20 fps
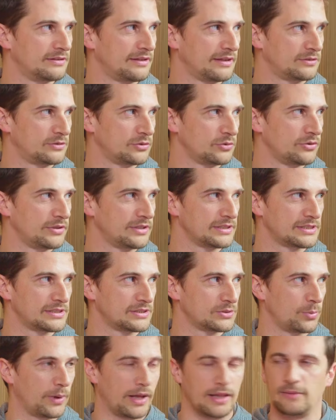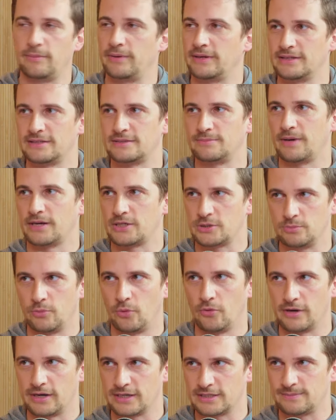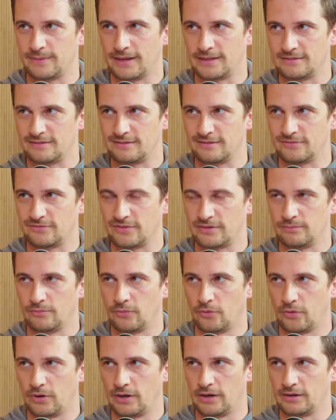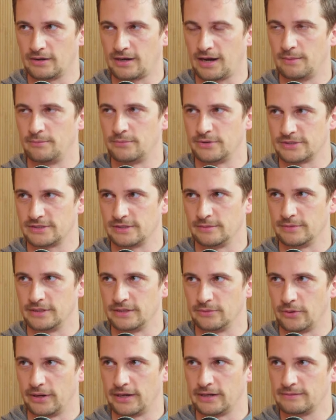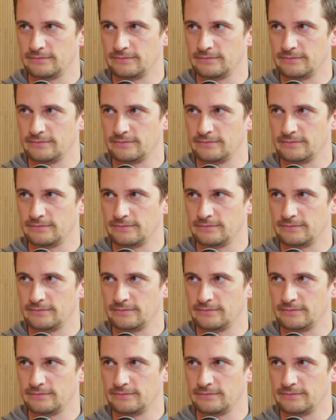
that do this as well, but it's much more expensive and more cumbersome in a way.